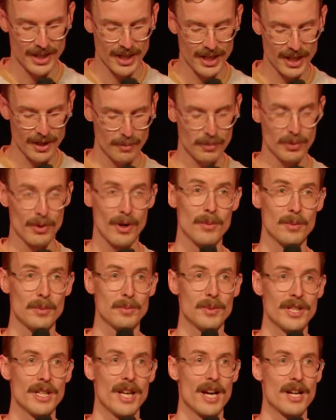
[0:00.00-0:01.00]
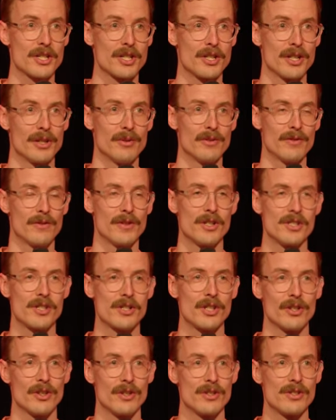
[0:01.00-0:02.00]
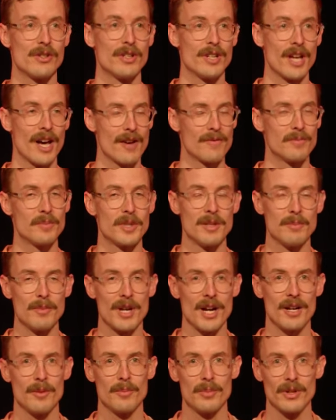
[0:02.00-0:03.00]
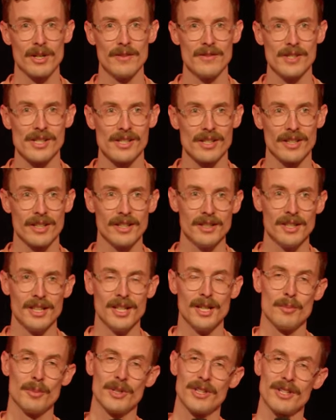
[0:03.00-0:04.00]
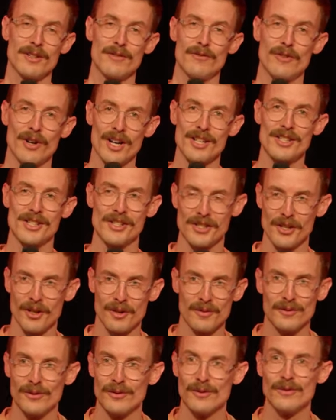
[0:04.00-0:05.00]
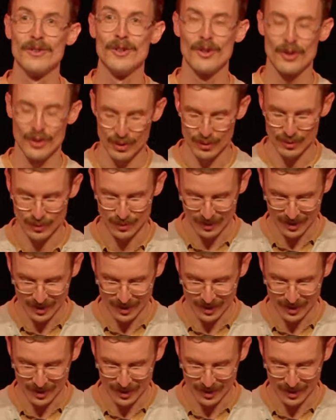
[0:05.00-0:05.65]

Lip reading: here probably actually refers to those who have been married previously, but the advice is helpful for all